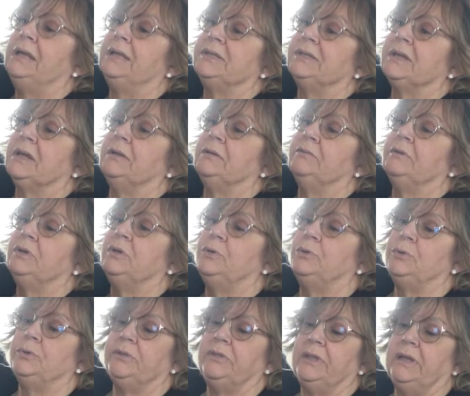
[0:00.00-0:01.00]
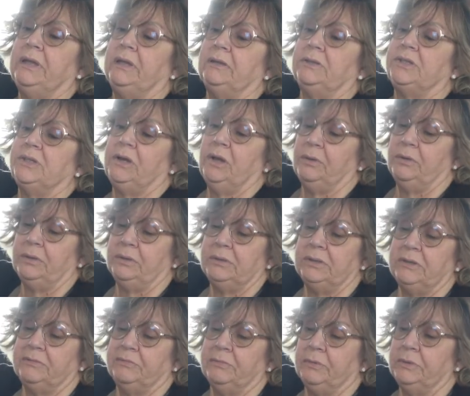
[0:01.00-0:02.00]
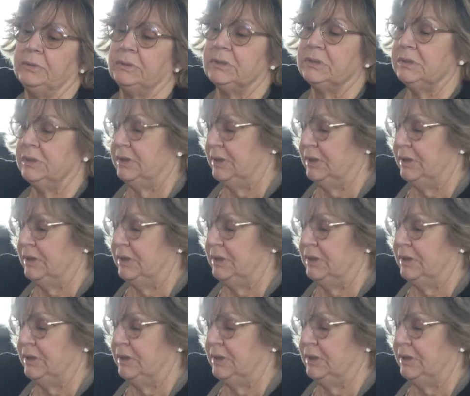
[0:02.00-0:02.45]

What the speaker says: it's kind of a cool thing to go to different